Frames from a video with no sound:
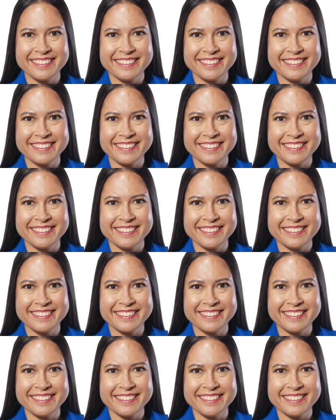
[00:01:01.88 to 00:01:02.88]

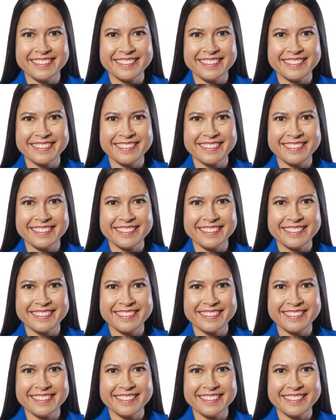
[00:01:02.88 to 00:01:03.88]

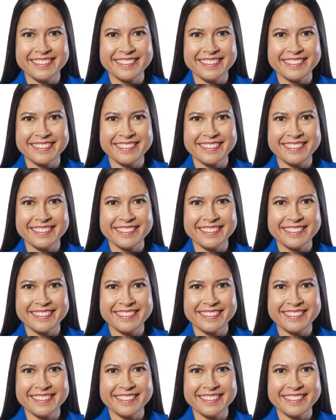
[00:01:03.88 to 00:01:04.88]

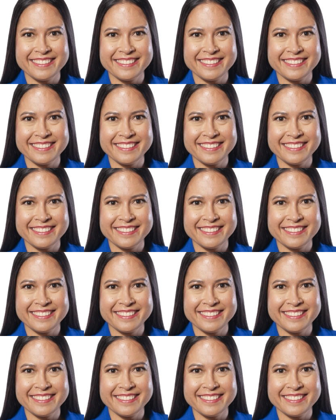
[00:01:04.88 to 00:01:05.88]

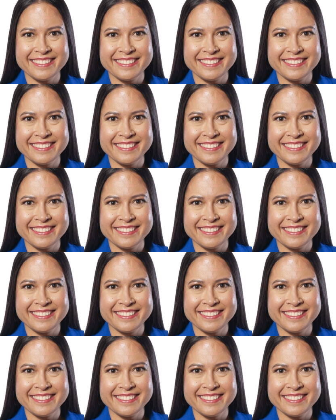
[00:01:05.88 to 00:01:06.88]

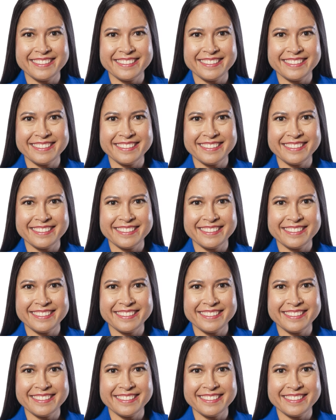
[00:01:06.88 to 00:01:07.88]

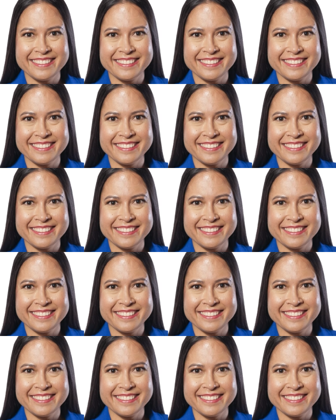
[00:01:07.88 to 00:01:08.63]
The face doesn't move, so there is nothing to read.